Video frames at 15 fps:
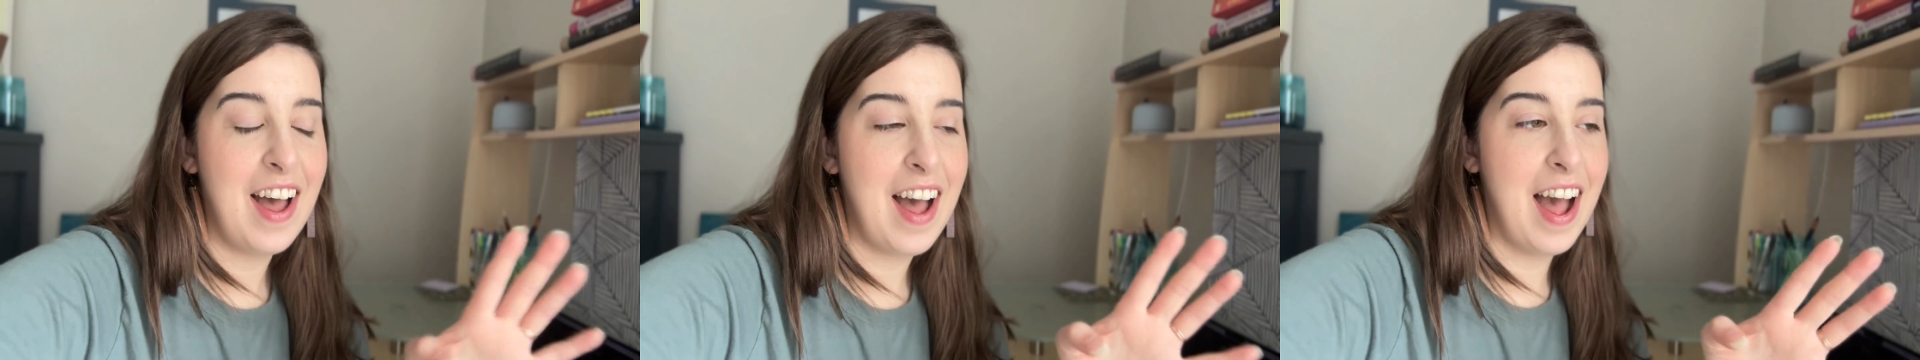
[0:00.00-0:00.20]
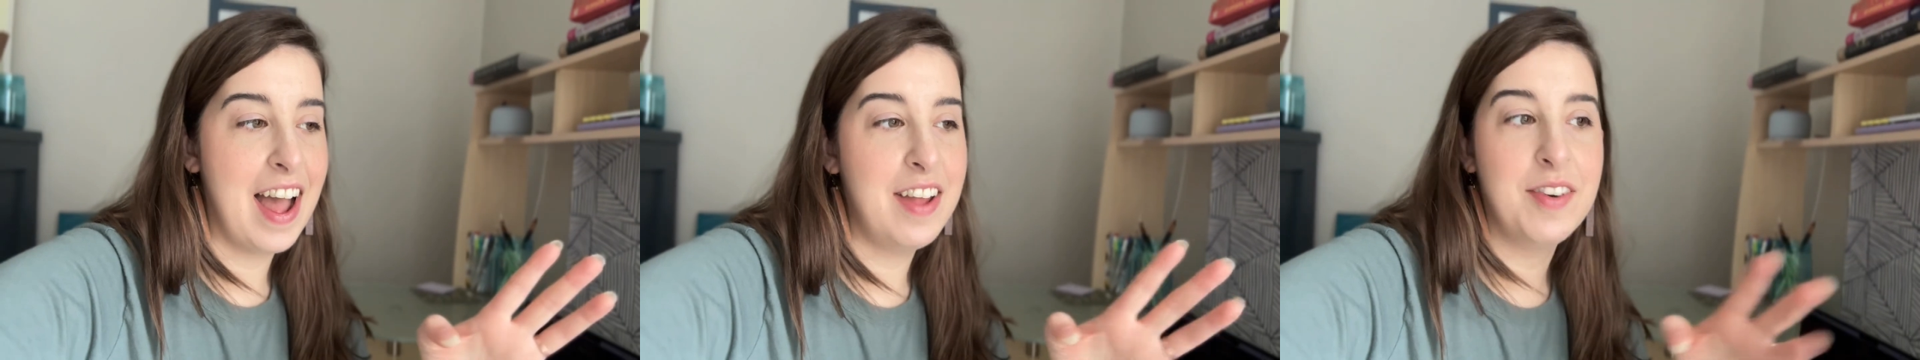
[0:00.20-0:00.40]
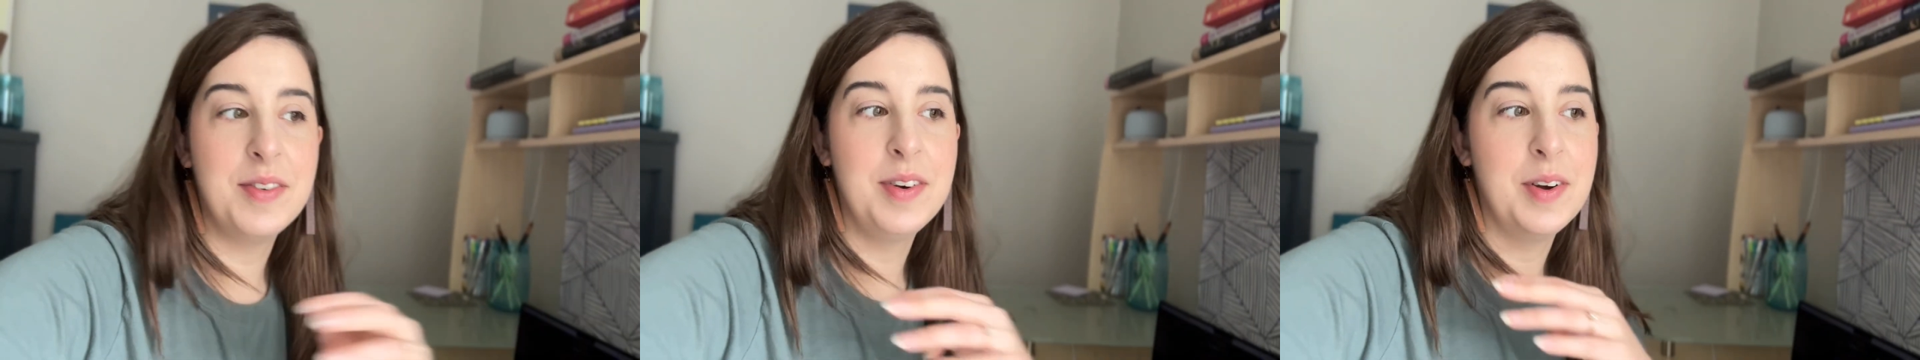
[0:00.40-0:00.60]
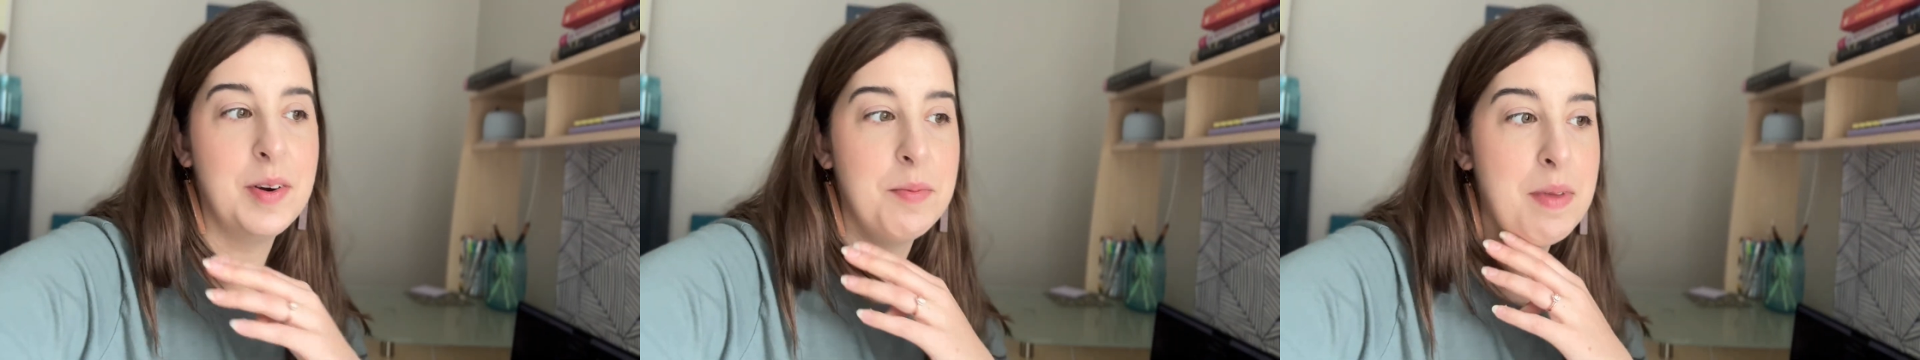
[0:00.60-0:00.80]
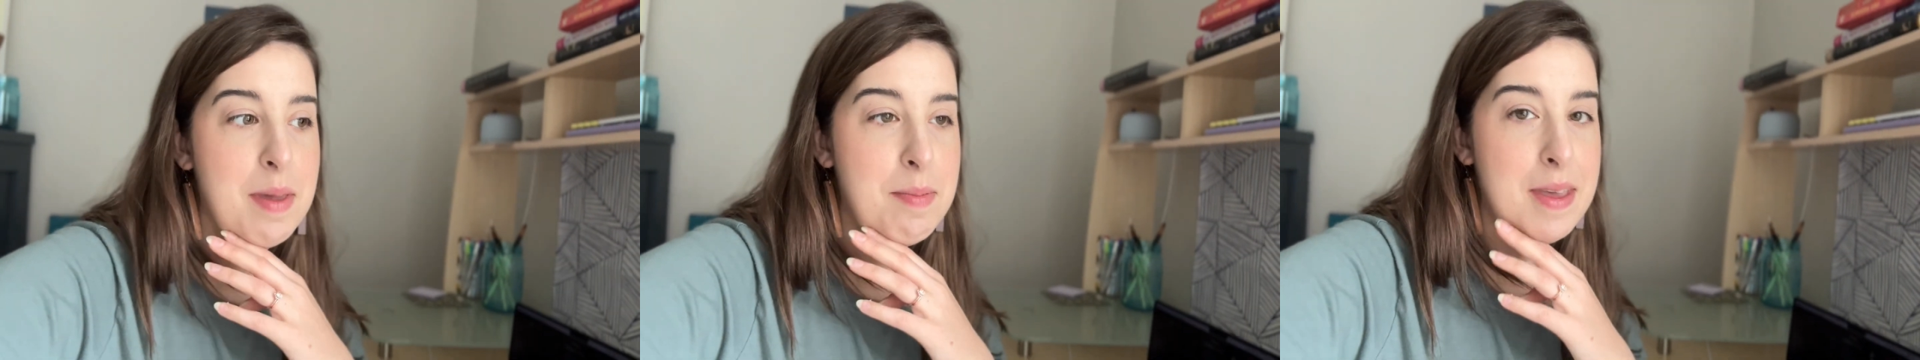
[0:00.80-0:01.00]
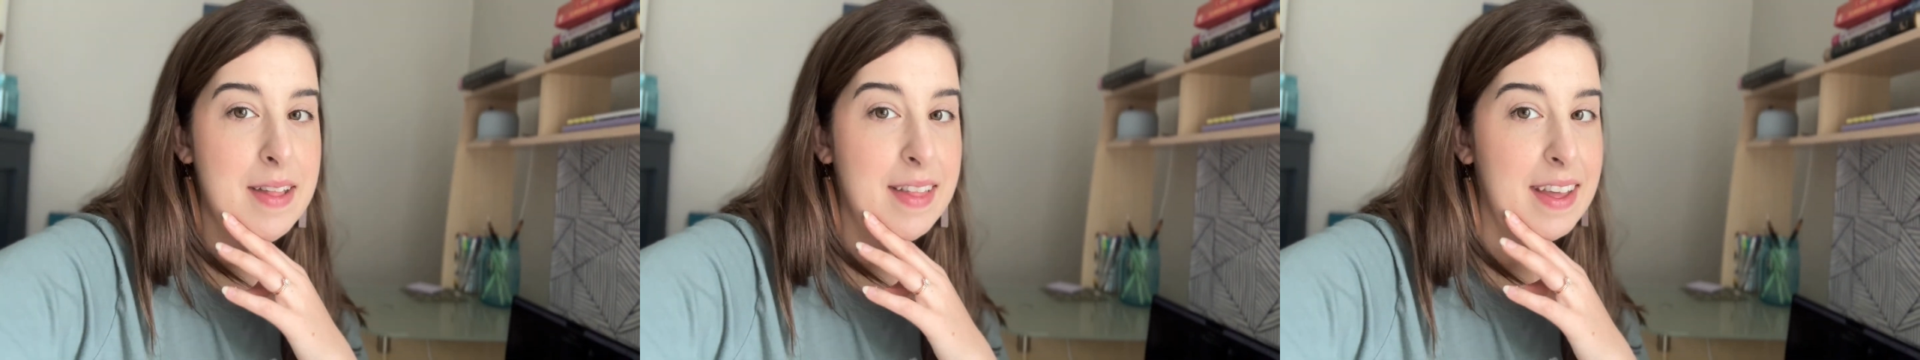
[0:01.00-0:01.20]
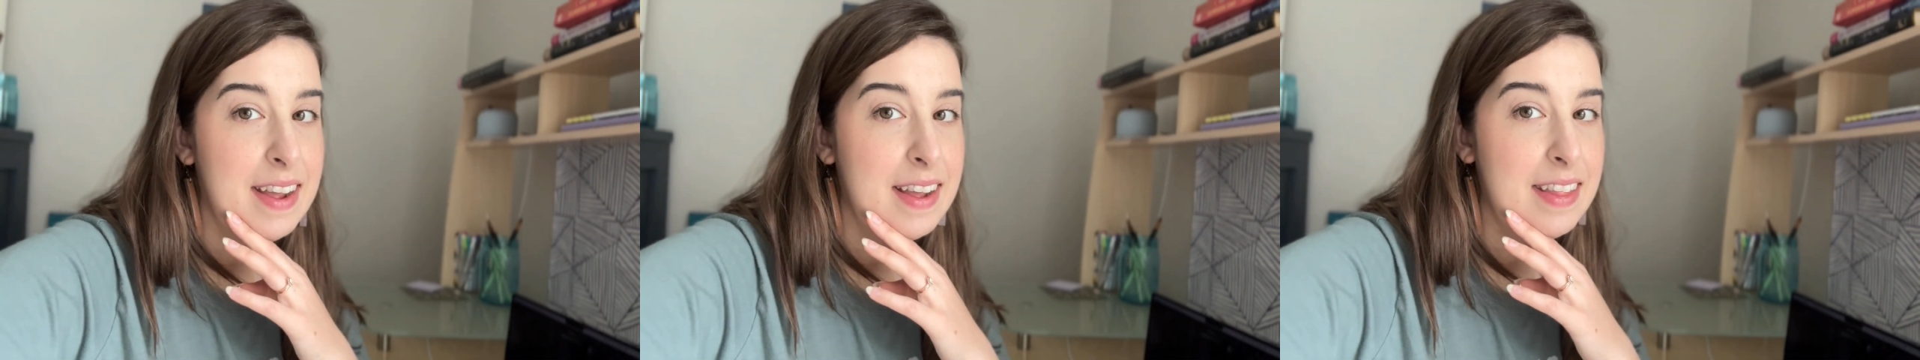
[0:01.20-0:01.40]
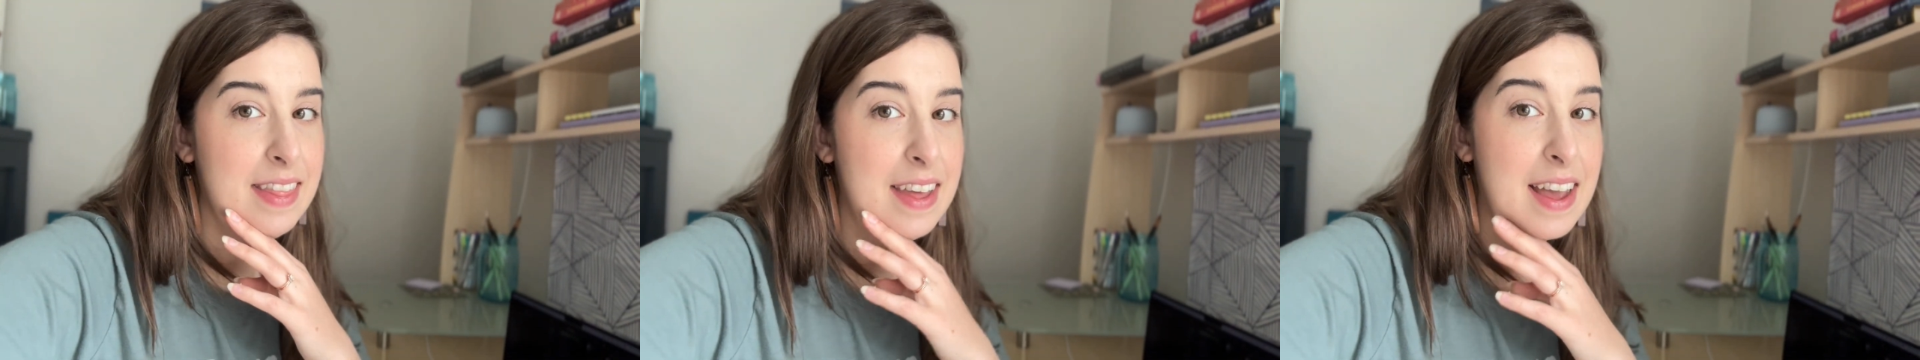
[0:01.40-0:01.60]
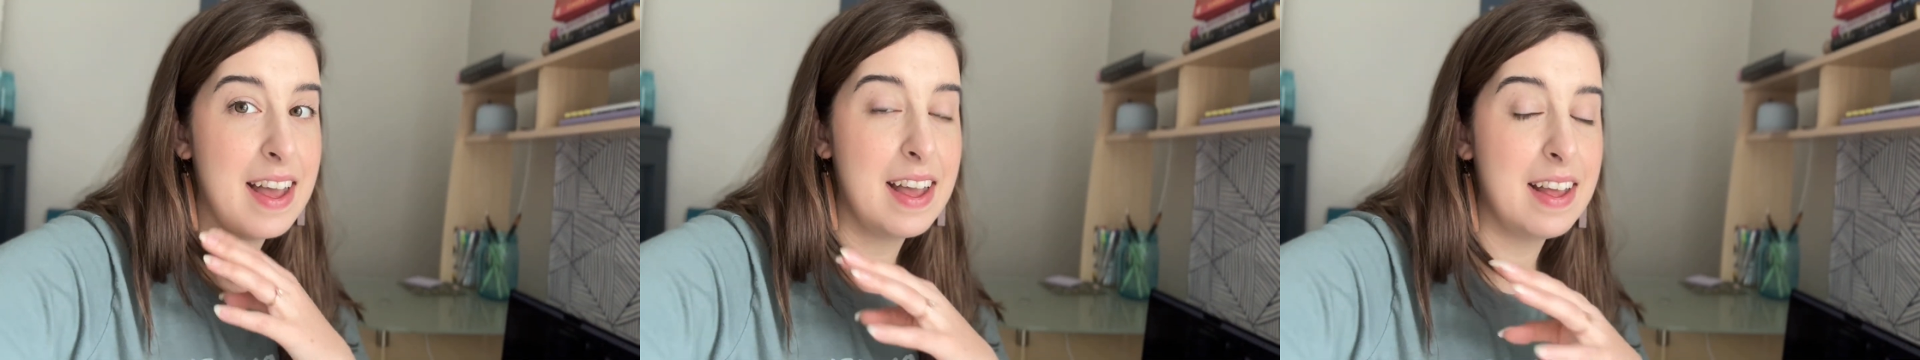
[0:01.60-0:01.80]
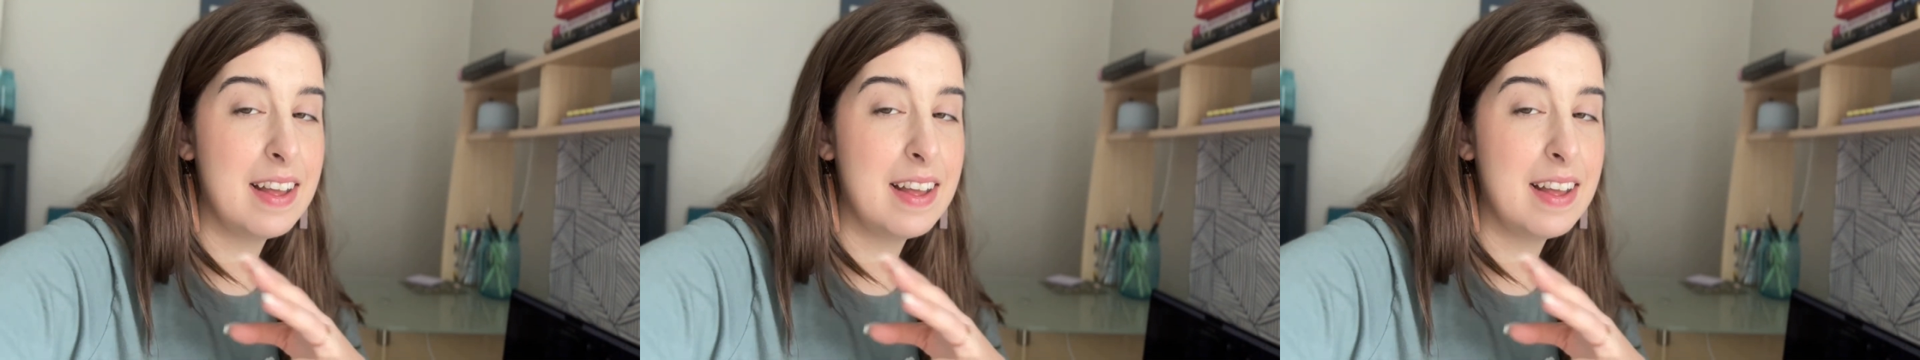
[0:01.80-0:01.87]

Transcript: I don't know, maybe like the